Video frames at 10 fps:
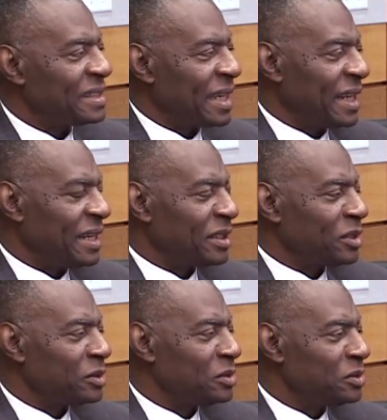Now that
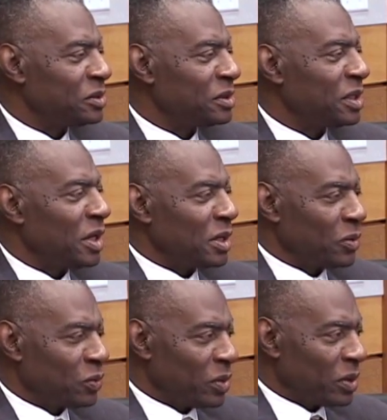includes
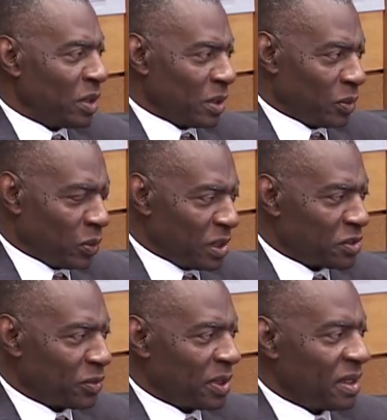
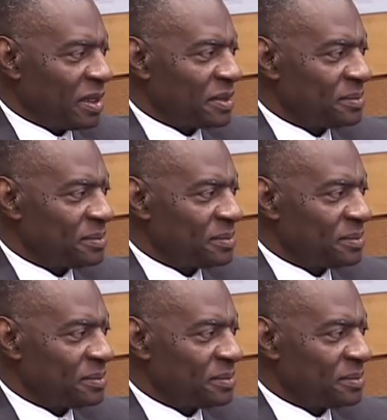Willis Reed,